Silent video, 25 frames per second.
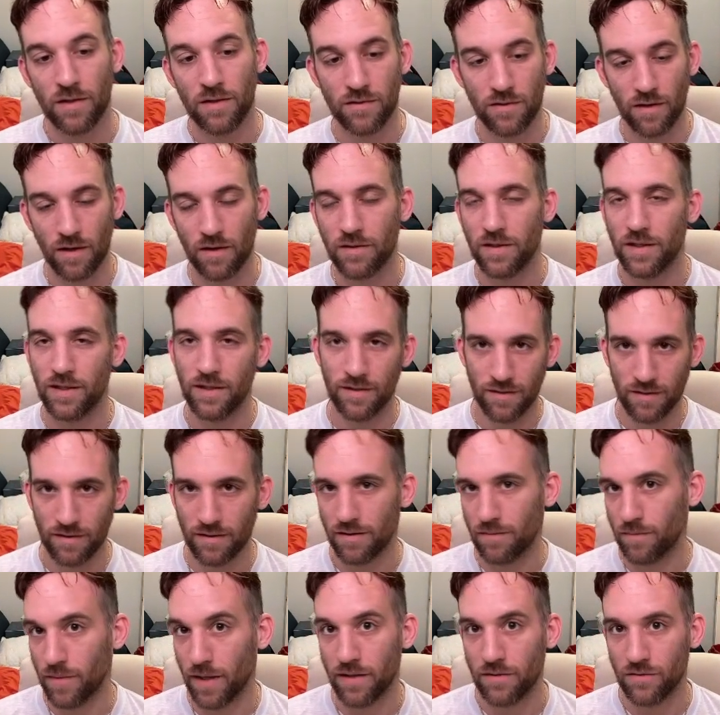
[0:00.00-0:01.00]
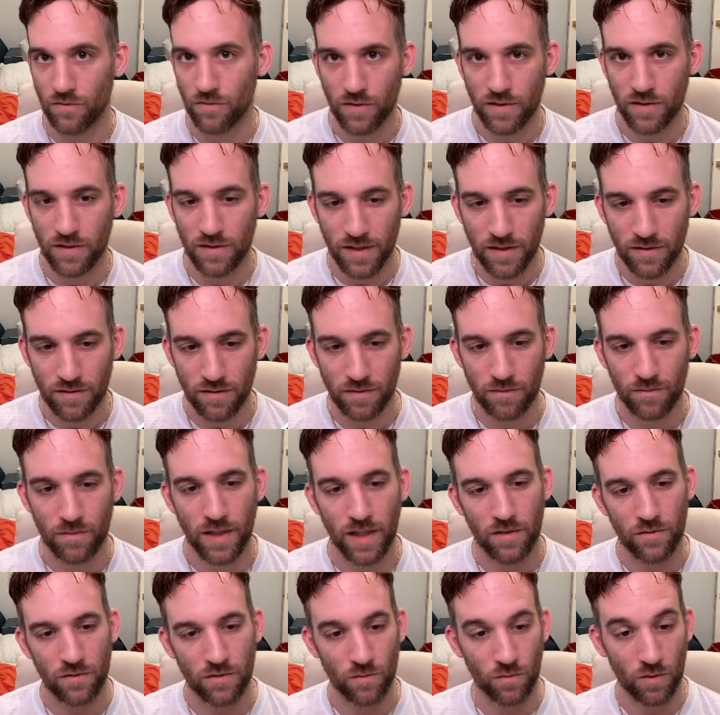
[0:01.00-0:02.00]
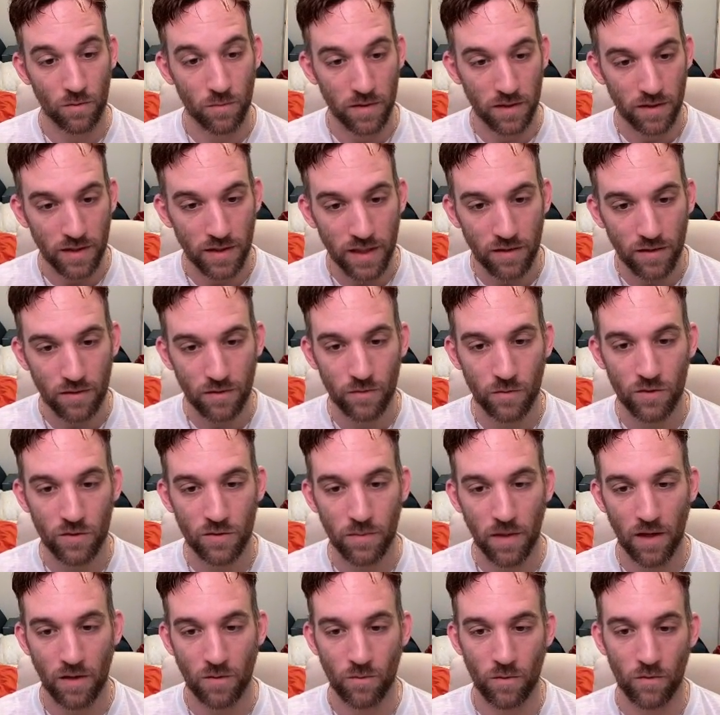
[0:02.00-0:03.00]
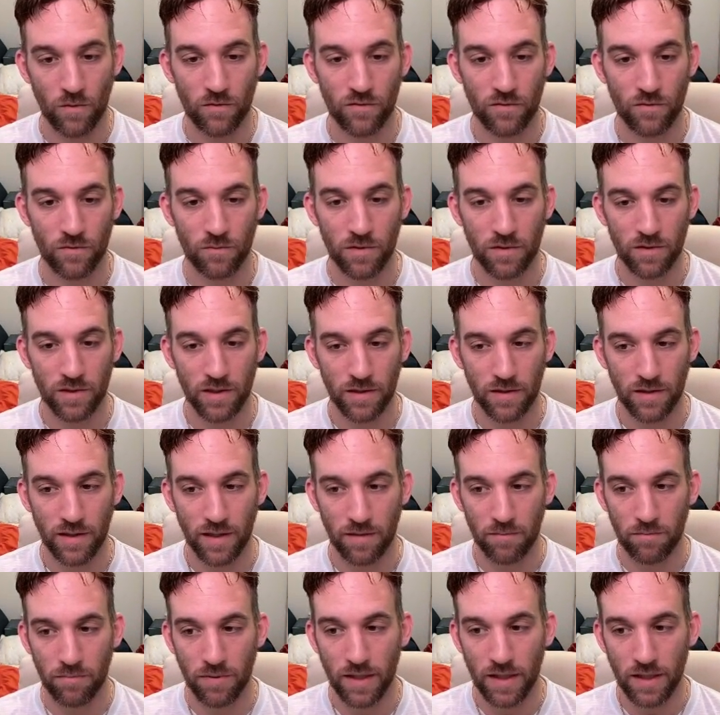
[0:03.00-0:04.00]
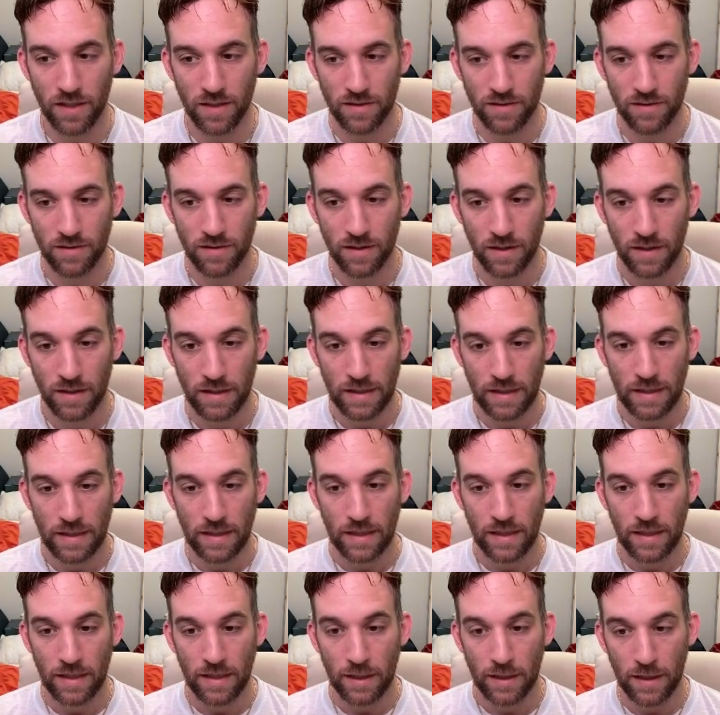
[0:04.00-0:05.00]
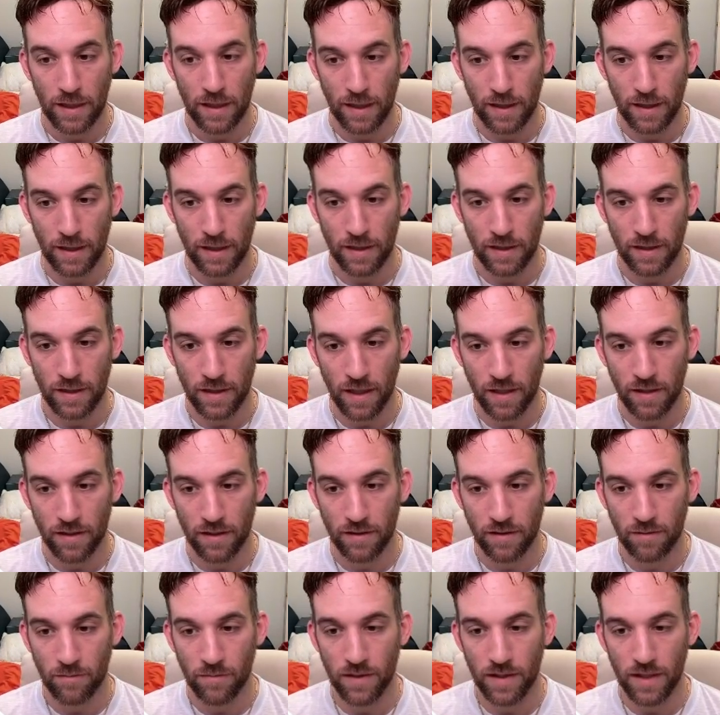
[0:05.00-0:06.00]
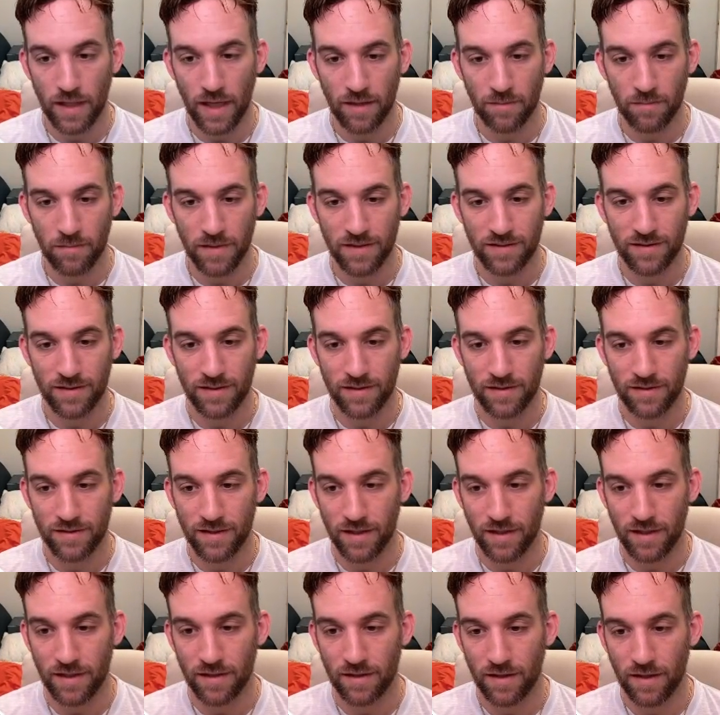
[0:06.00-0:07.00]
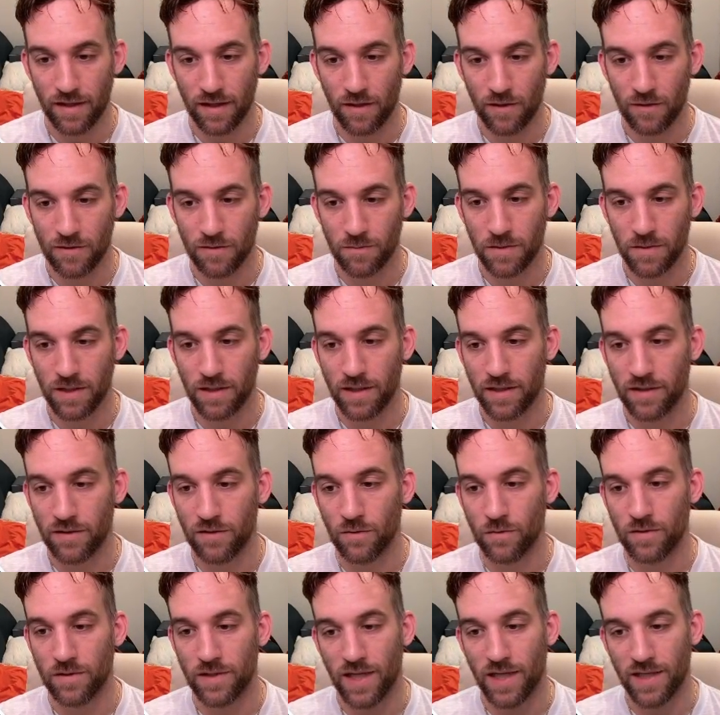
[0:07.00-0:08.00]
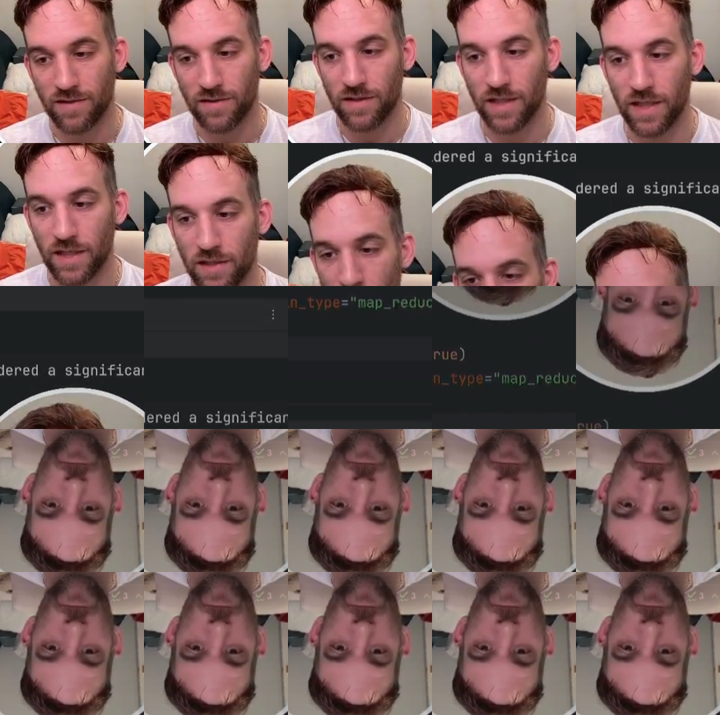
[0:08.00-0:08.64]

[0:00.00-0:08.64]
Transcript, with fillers: talking about Julius Caesar. That was a Roman leader whose power rose through military campaigns, yada, yada, yada, but enemies in the Senate ultimately led to assassination.